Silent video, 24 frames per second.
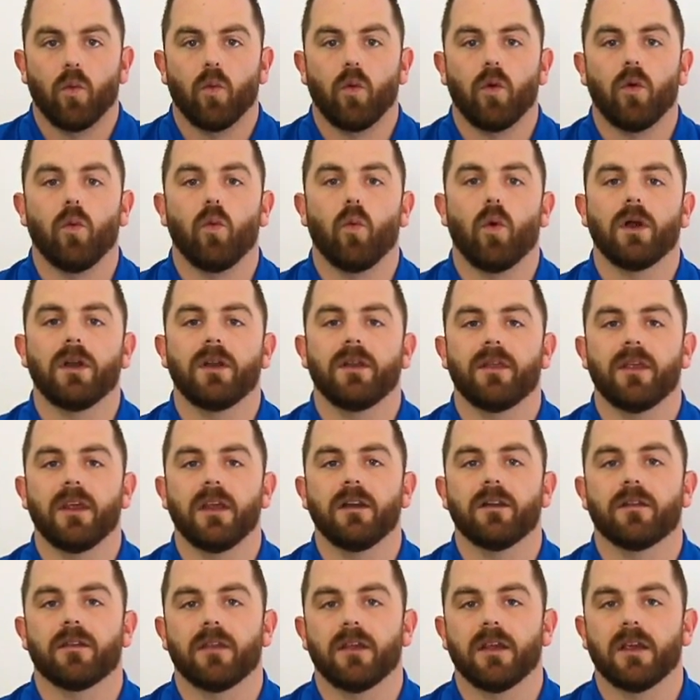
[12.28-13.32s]
Well, one
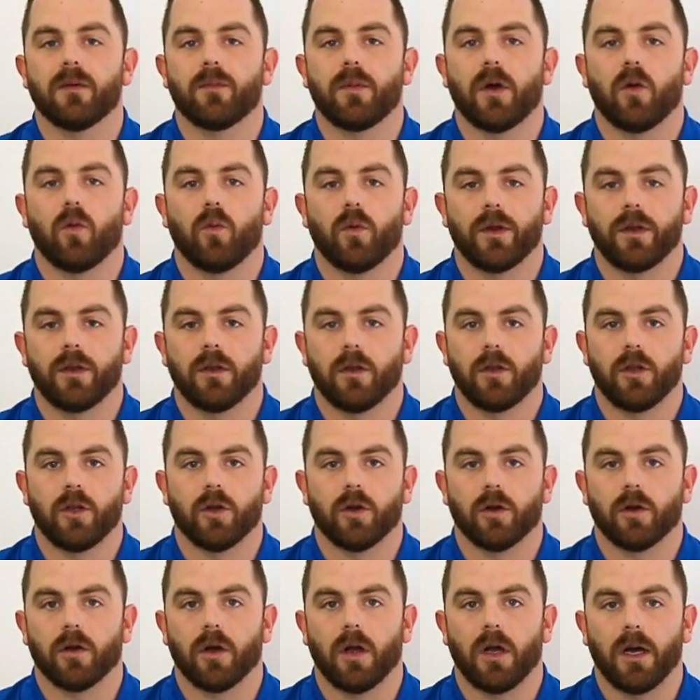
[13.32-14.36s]
thing to think about when
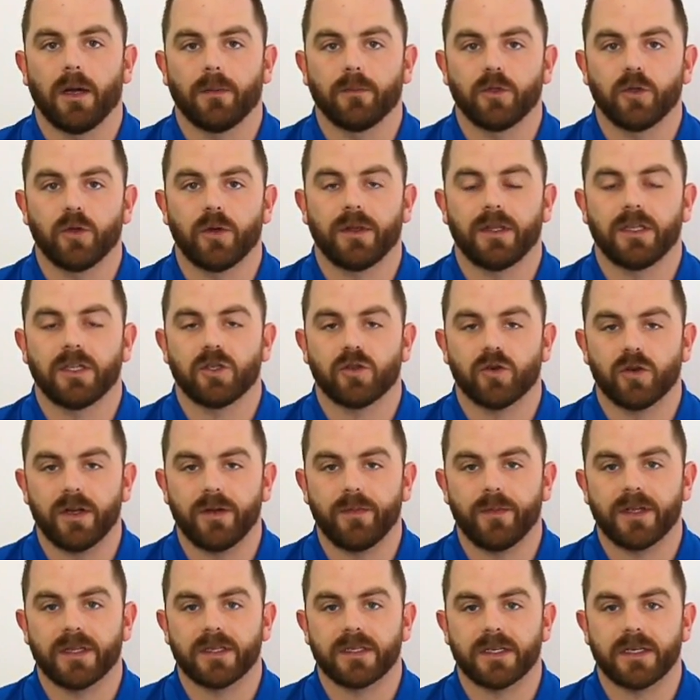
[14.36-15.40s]
you're doing these
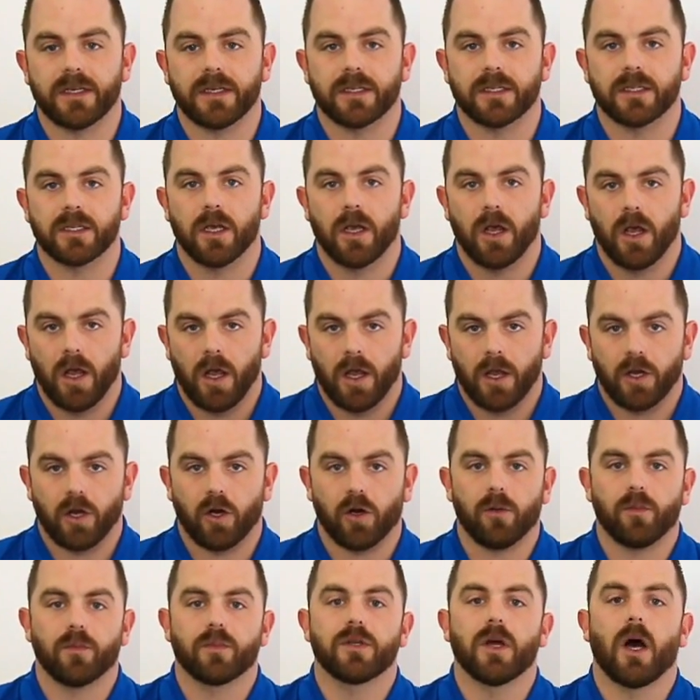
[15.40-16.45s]
treatments is
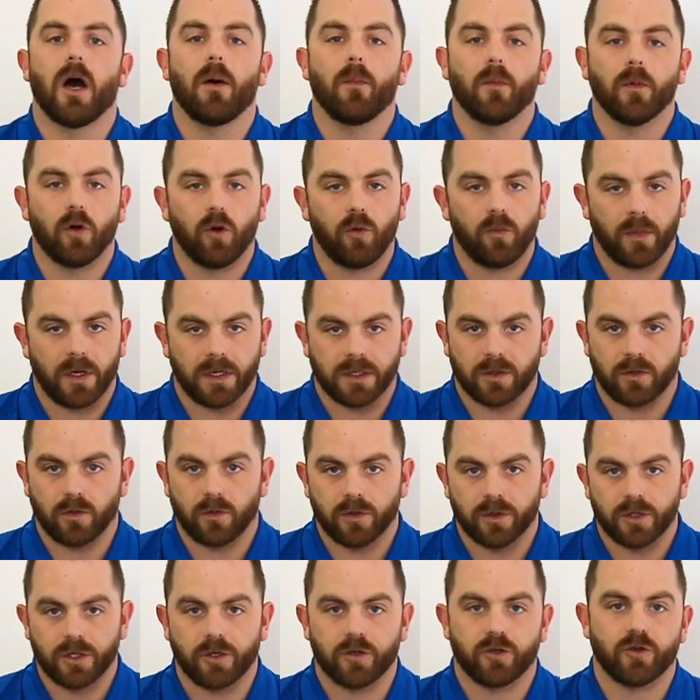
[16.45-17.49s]
your abdominal
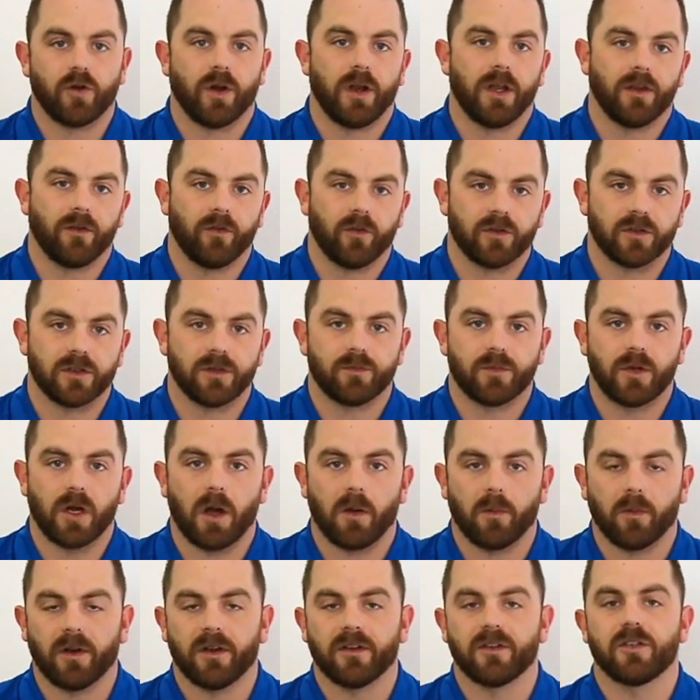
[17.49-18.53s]
muscles, your transverse
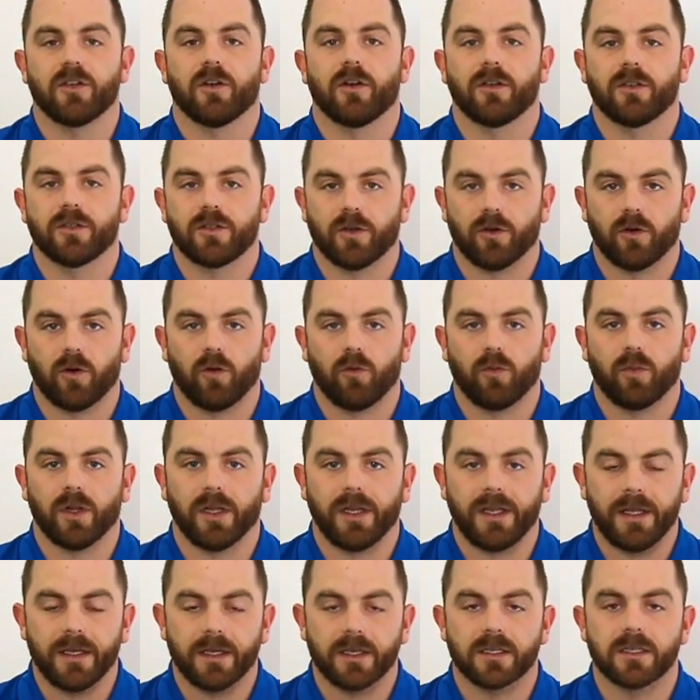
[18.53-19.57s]
abdominis, your internal
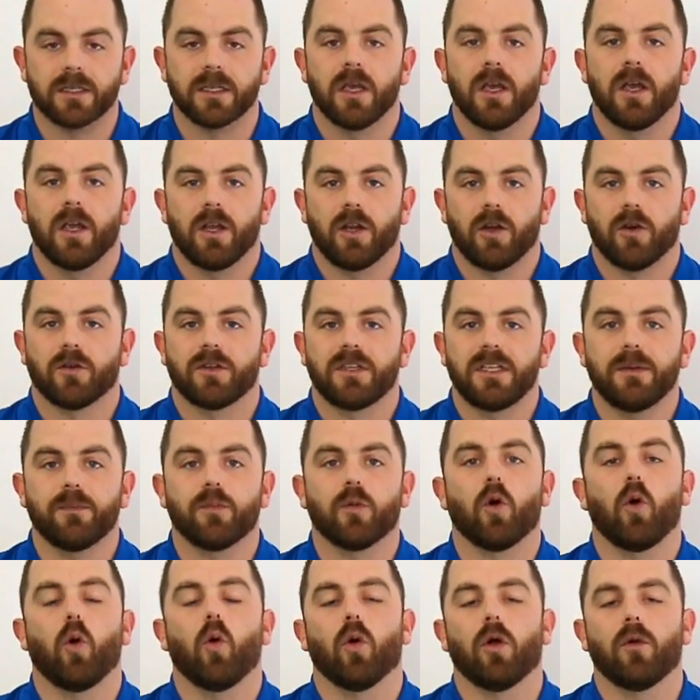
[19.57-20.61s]
obliques, your
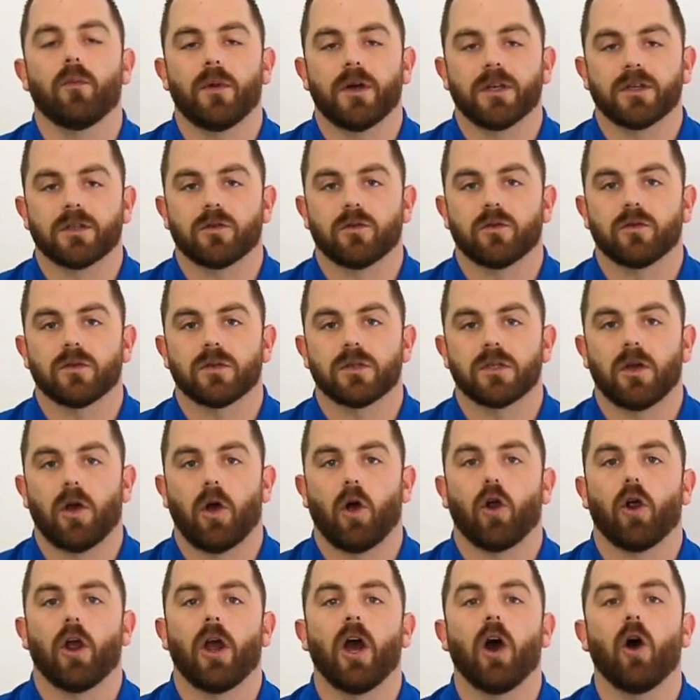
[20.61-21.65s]
deep core muscles
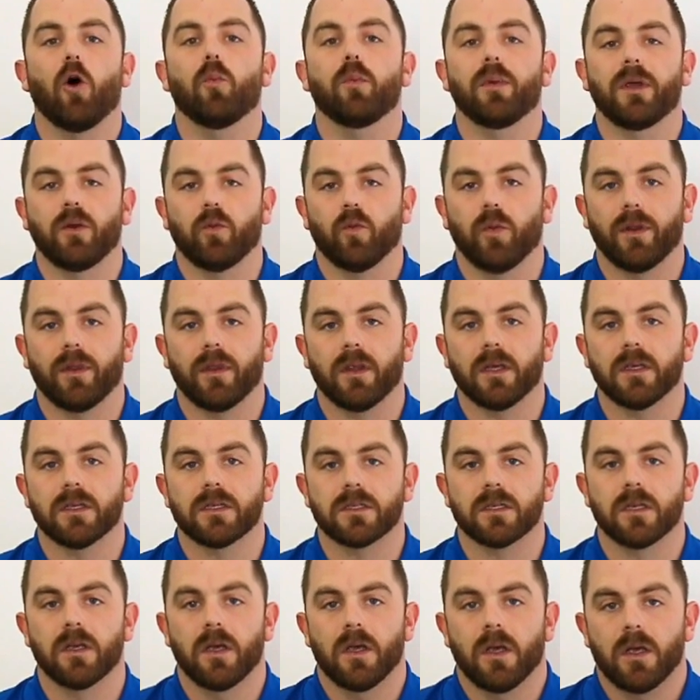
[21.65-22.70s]
are helping with
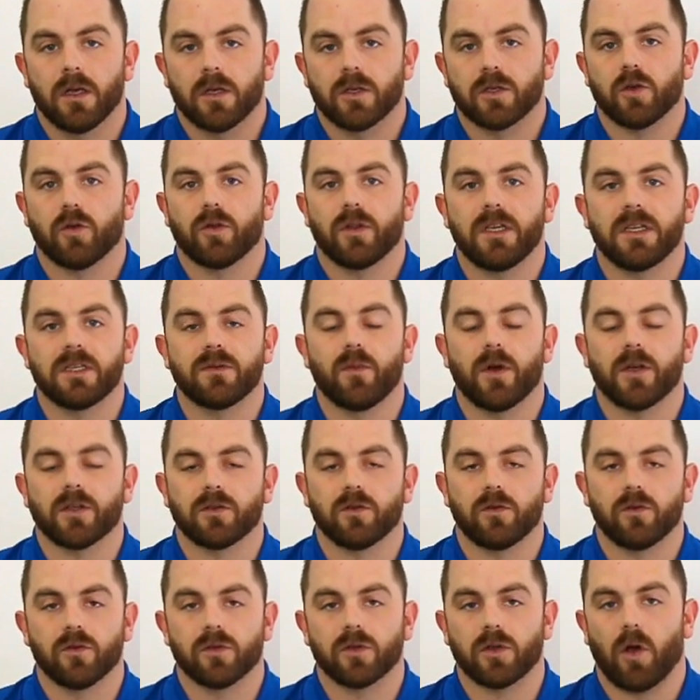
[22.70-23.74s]
this. So these
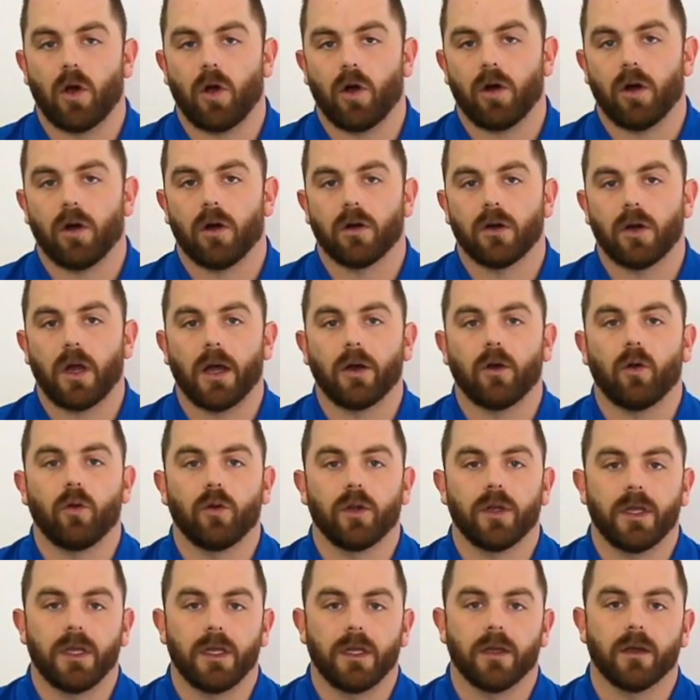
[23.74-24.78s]
muscles are not
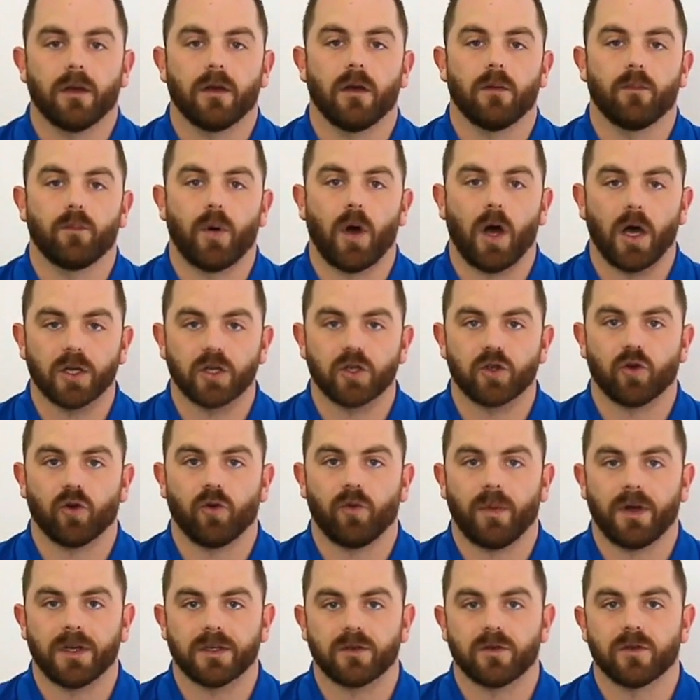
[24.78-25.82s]
only
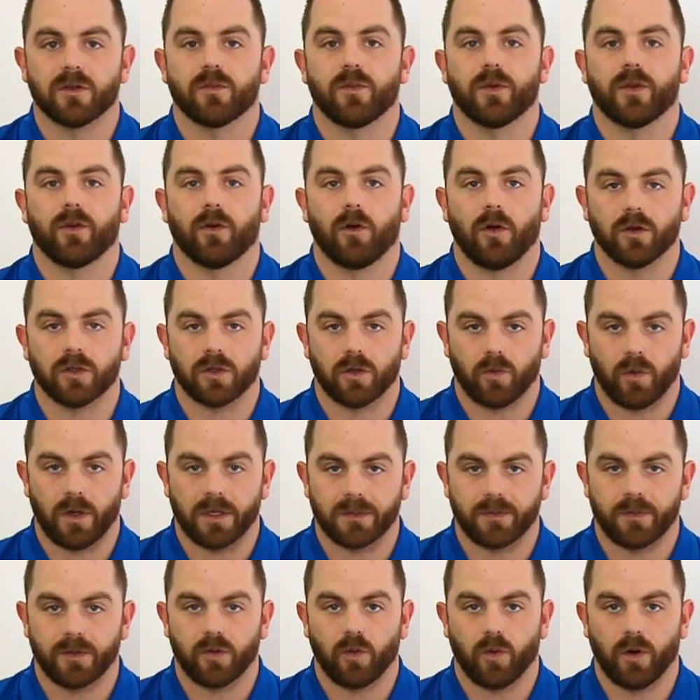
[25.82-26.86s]
postural muscles, but they're also
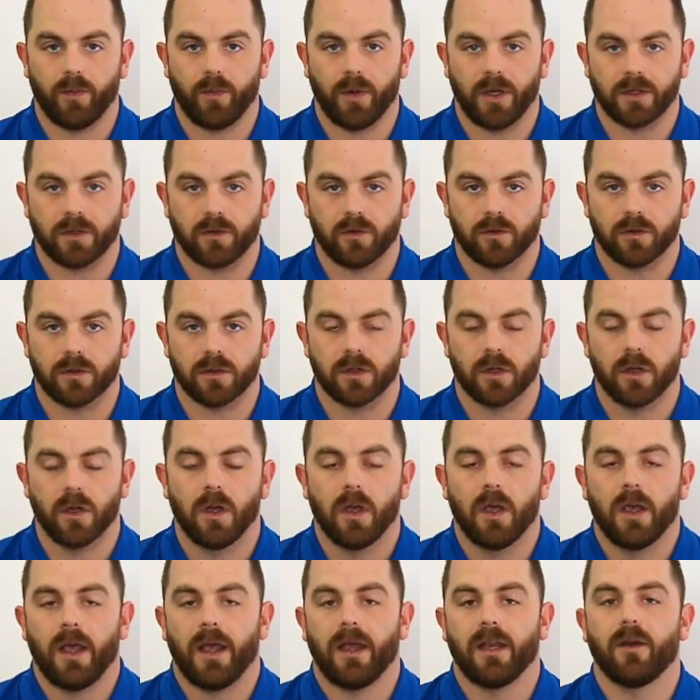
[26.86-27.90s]
respiratory muscles.
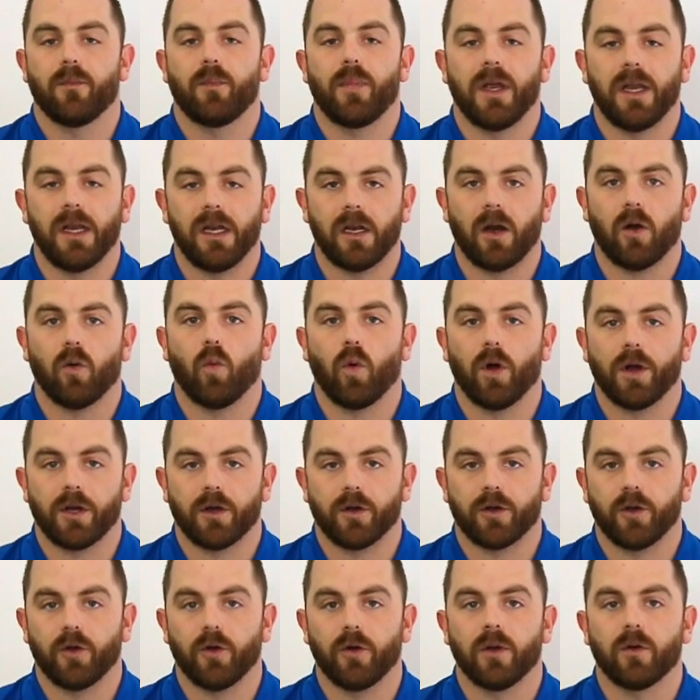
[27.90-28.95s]
And depending on what
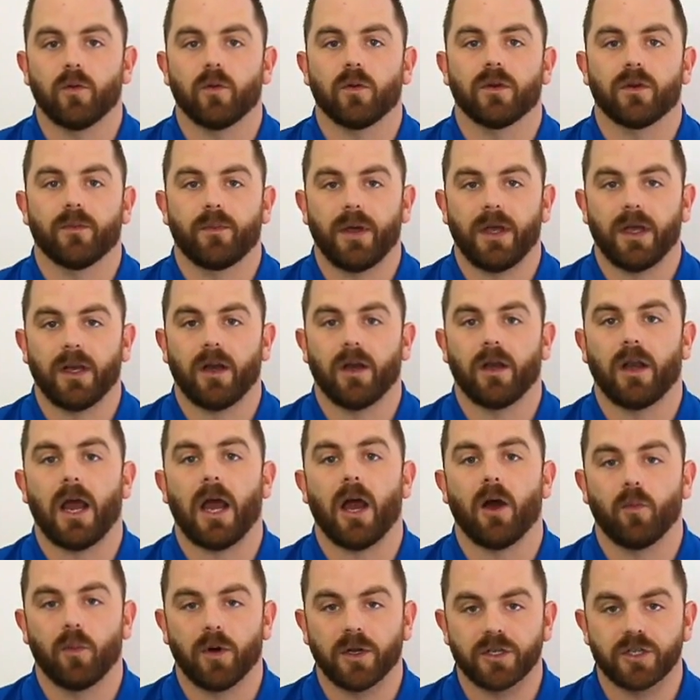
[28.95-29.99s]
you're doing will depend on
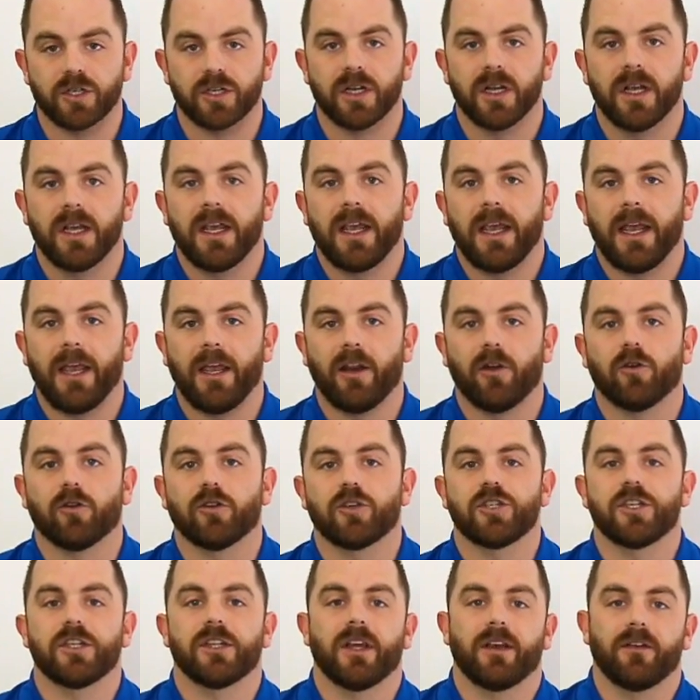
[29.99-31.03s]
how much
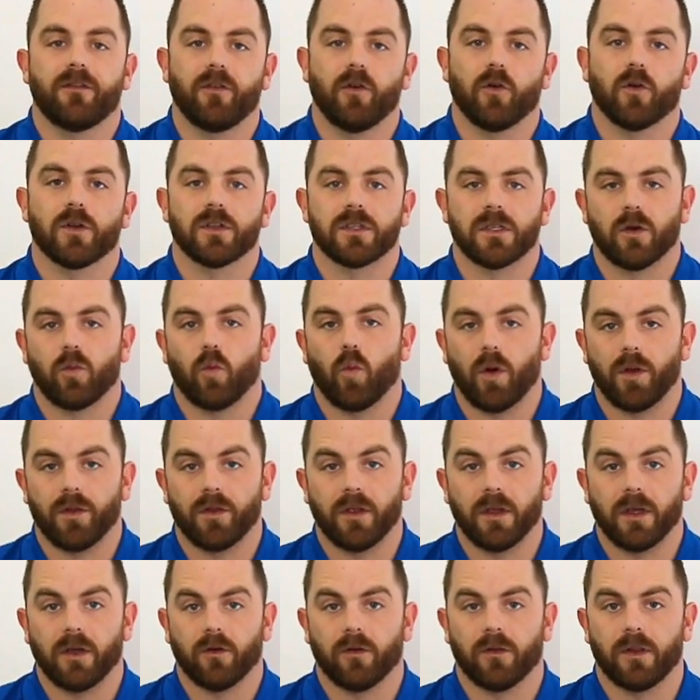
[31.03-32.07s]
energy they focus on one
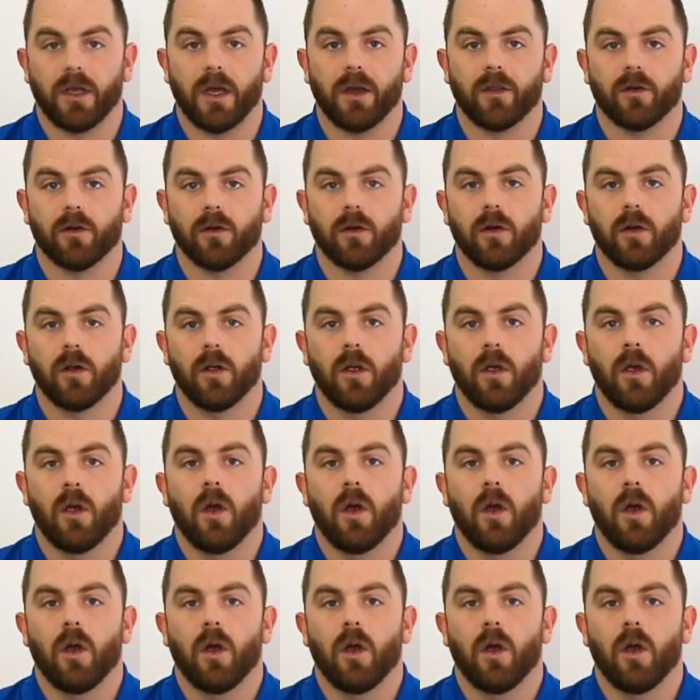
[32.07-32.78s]
thing or the other.